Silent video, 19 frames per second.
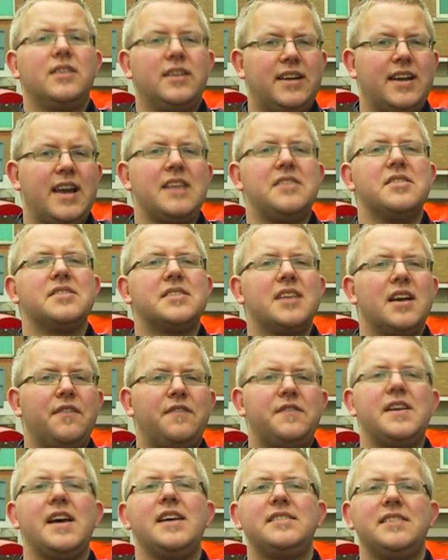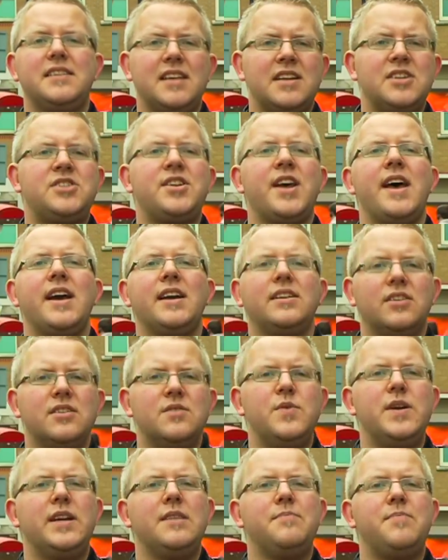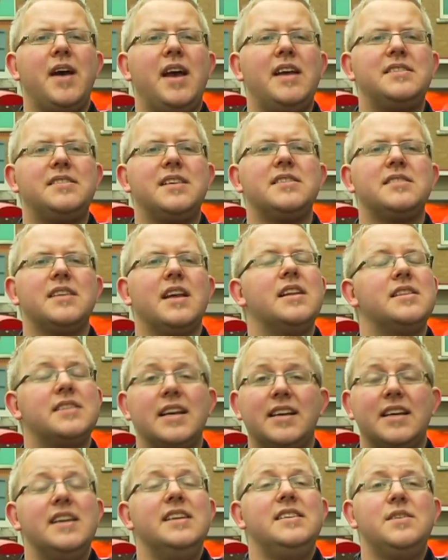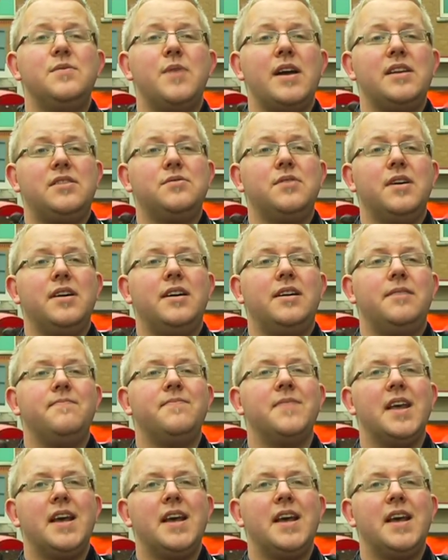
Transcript: get yourself tested and checked on a weekly basis, and it's like an easy way to